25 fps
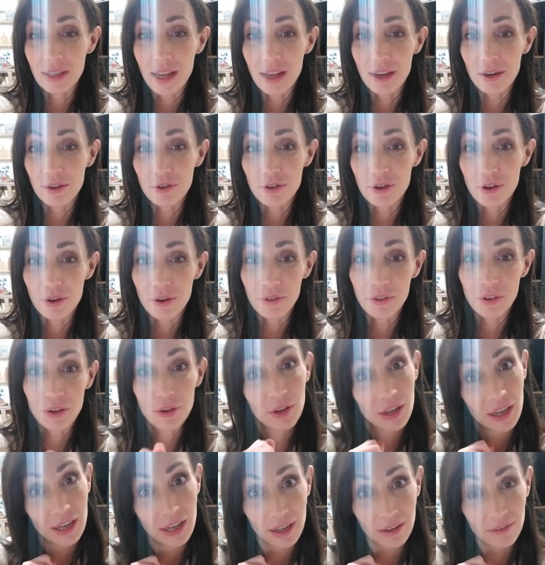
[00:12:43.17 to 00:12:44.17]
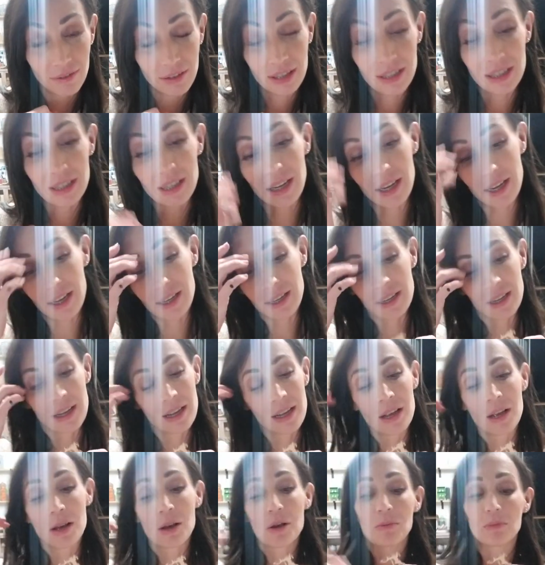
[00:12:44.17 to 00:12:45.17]
I don't know if you can even see it,
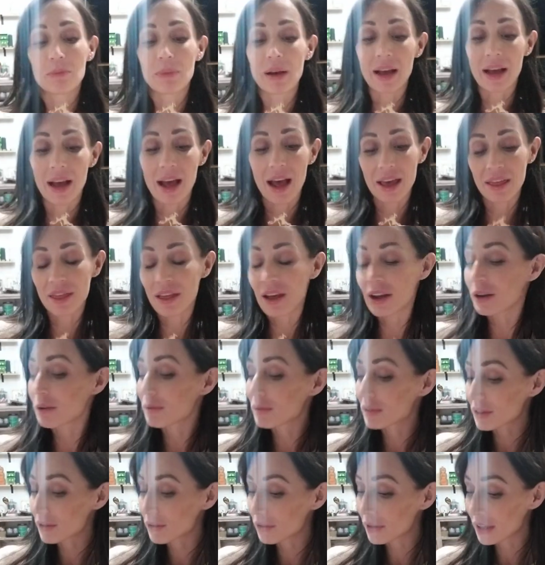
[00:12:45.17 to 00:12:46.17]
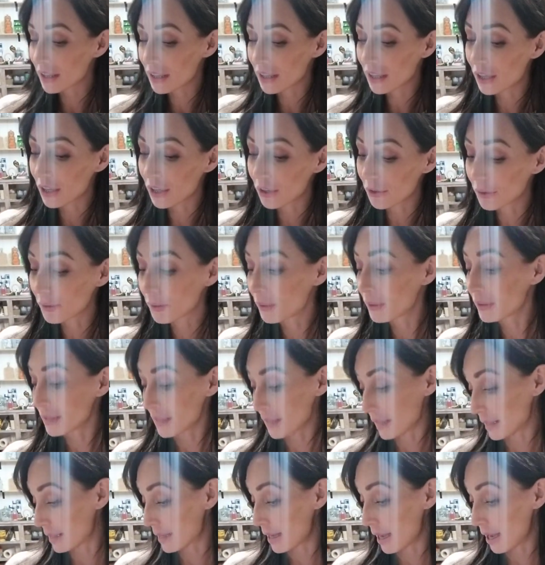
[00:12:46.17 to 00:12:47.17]
but I thought it was a really cute
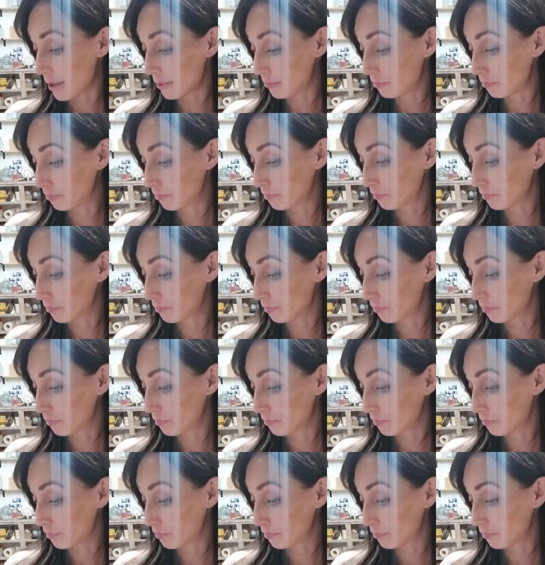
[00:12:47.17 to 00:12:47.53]
detail.